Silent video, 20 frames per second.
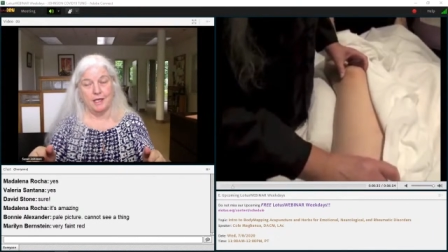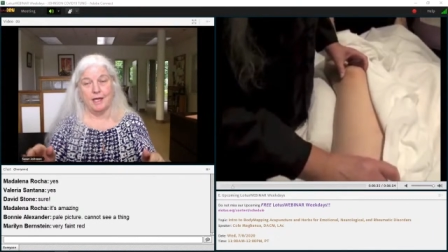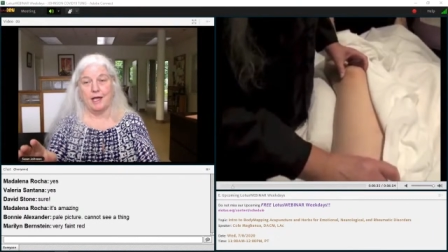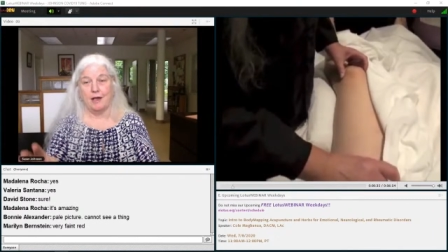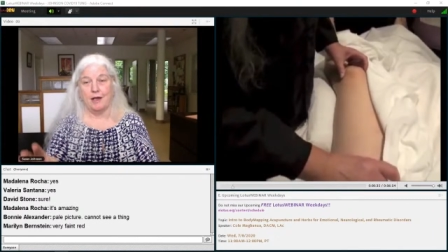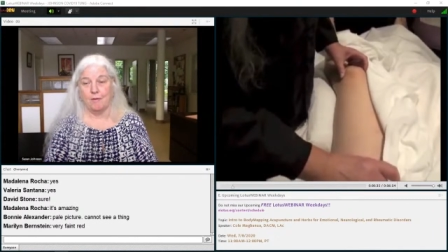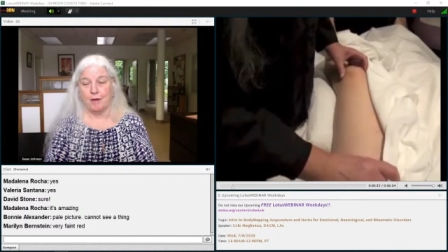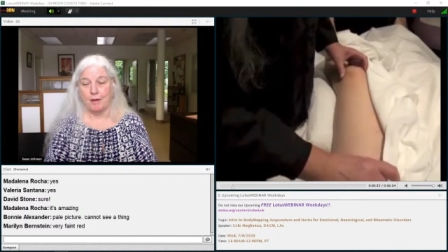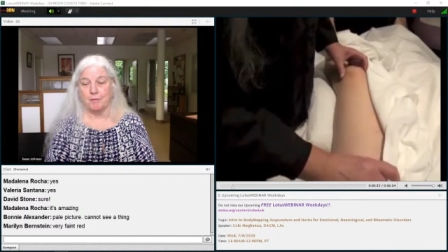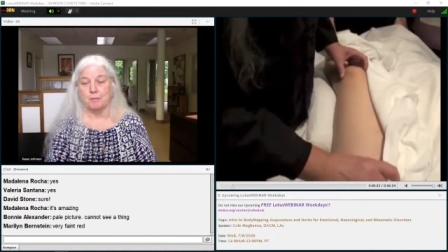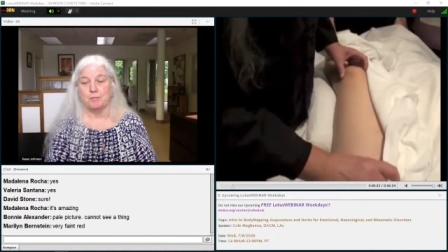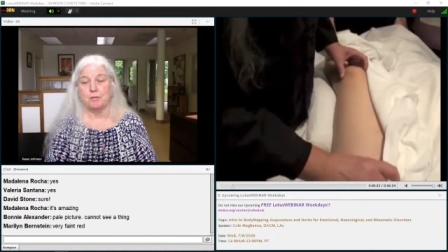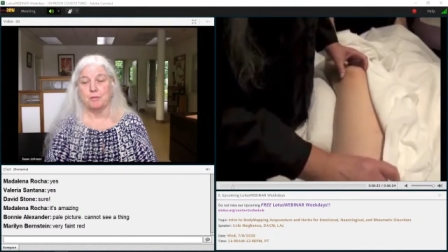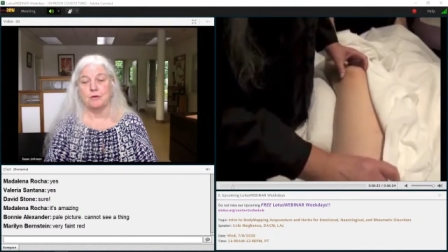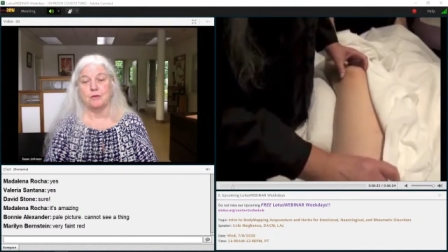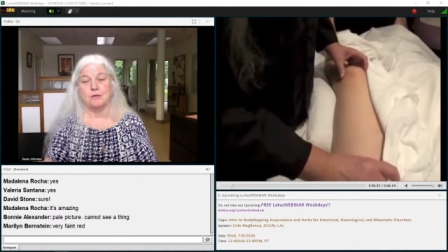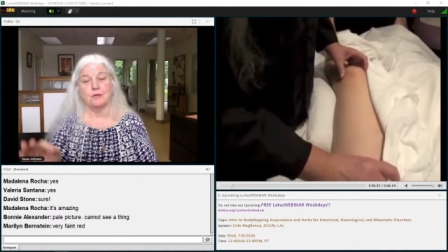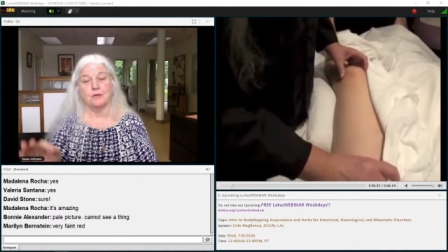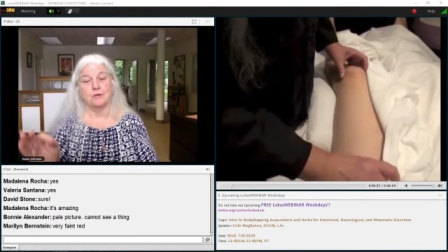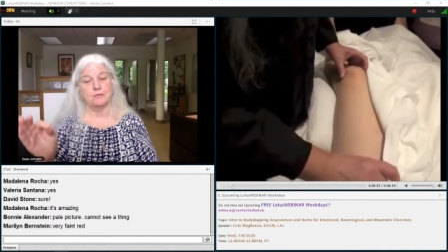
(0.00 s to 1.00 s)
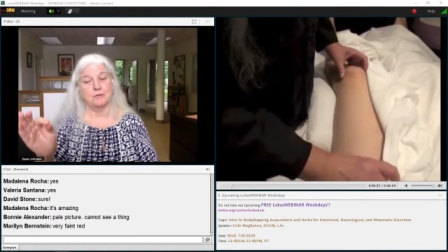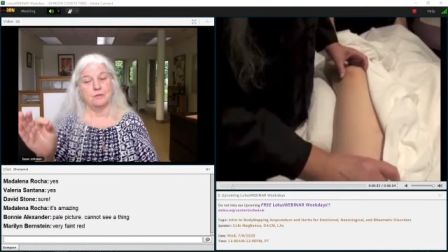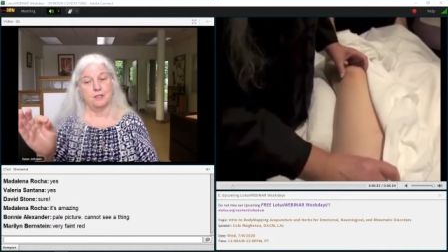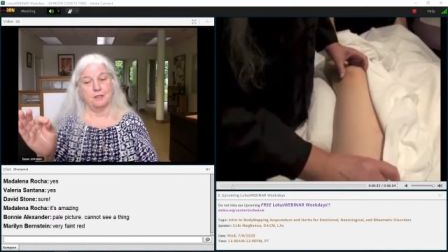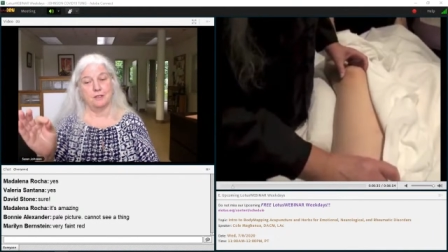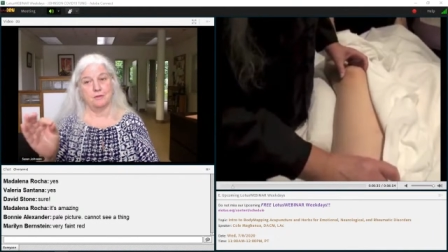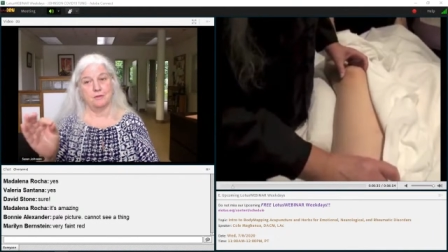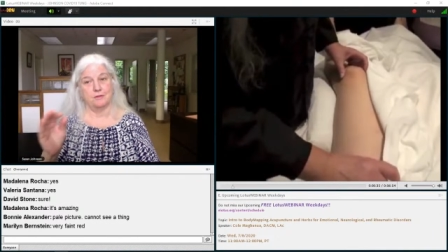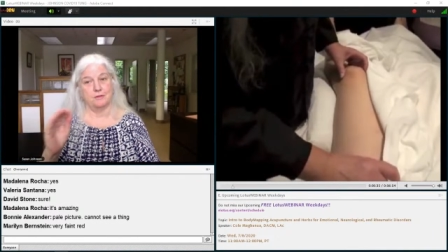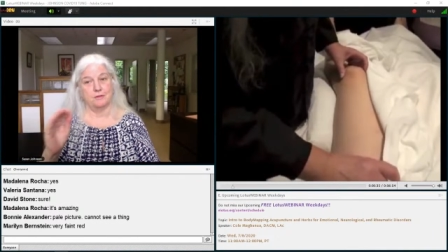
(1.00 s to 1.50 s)
how I would pull those
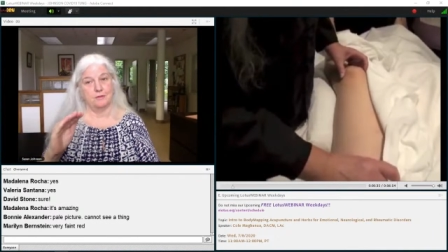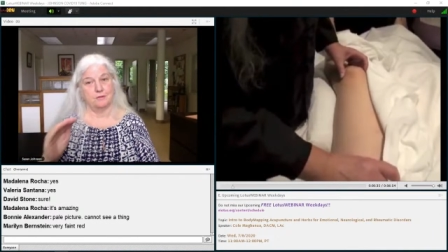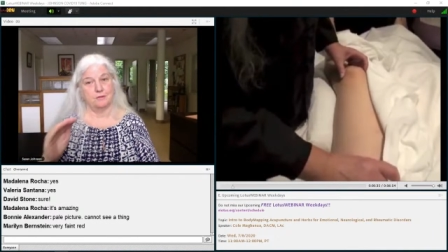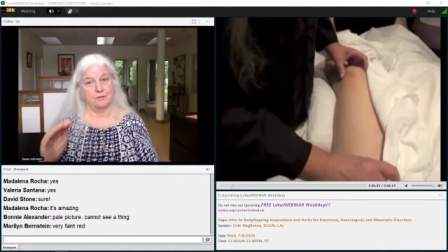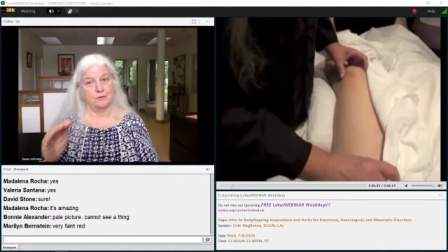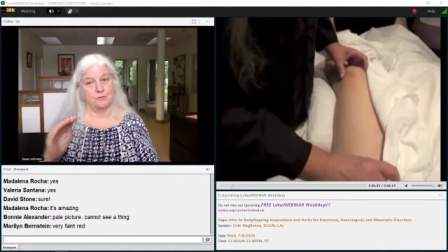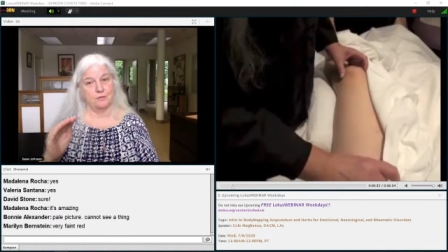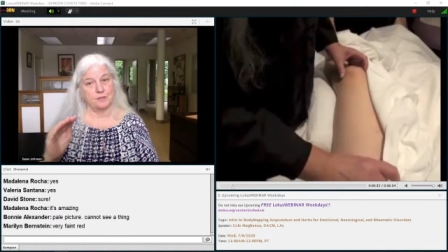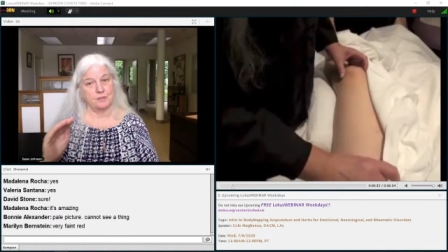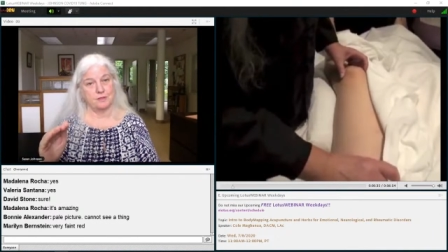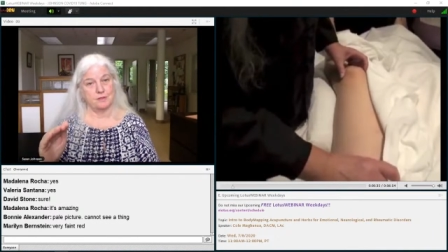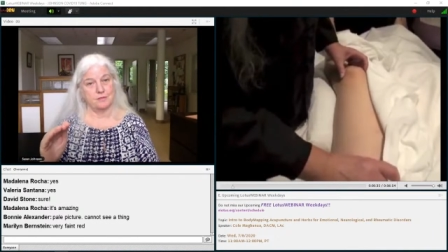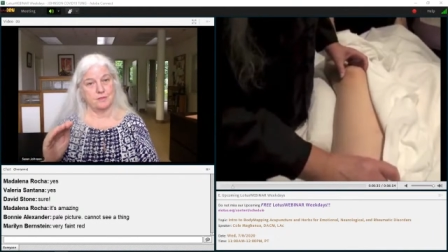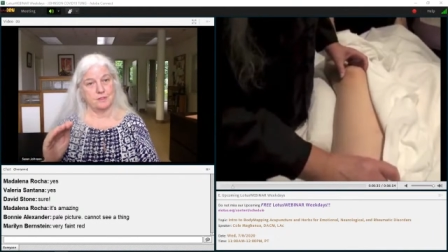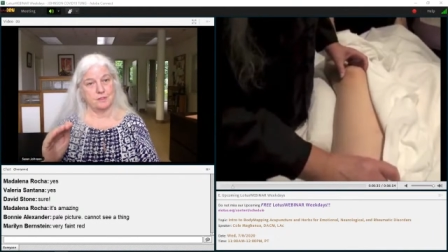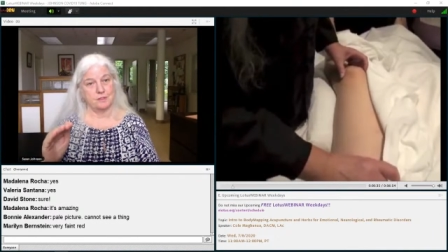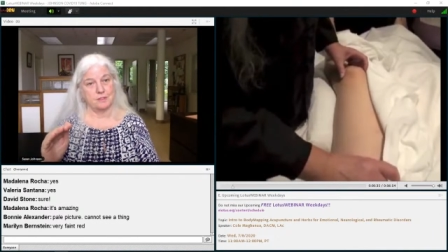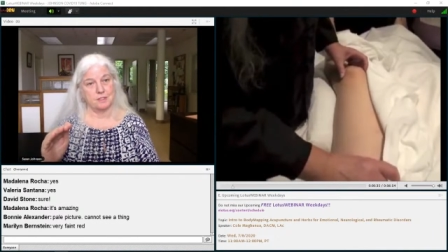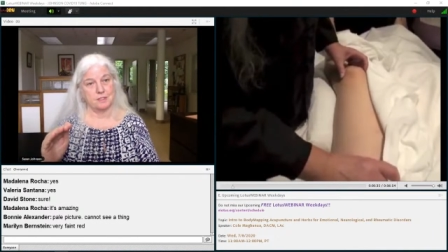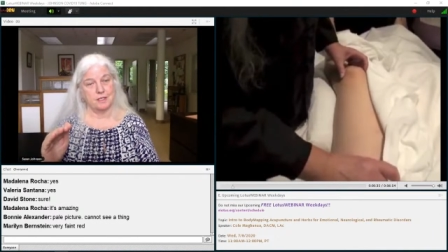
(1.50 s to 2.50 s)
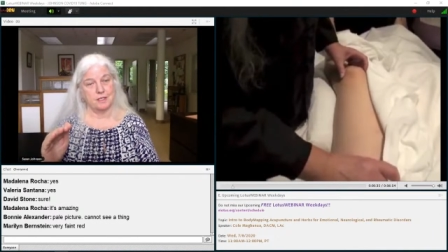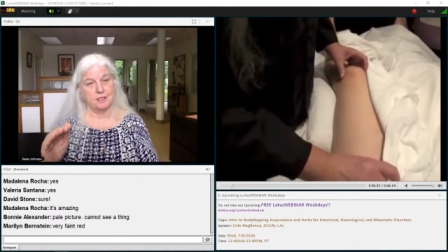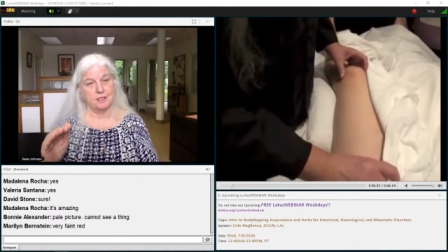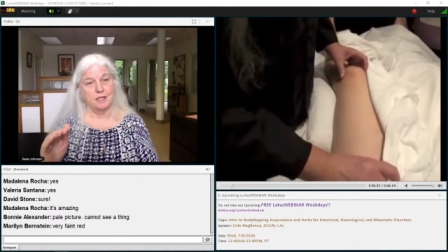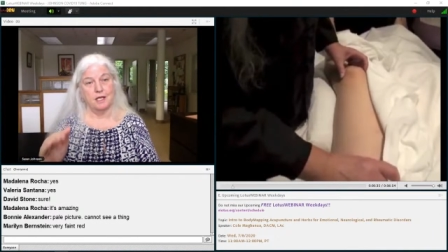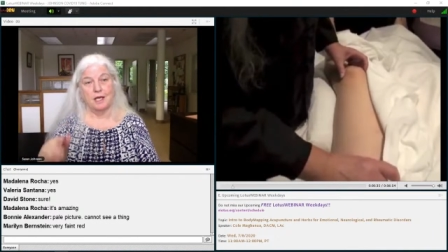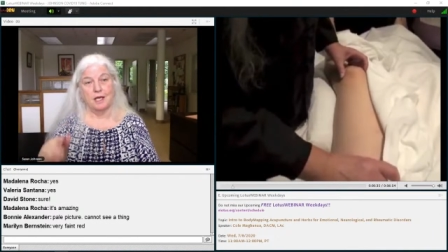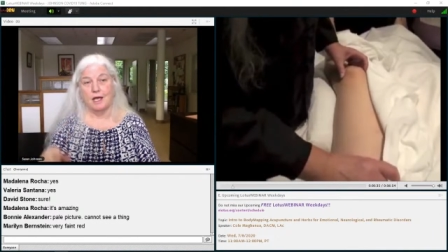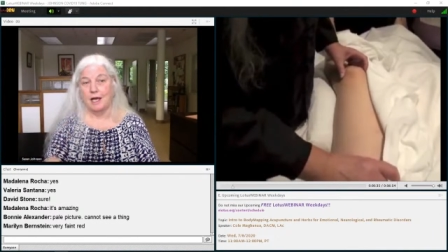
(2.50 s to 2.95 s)
needles to the surface of the skin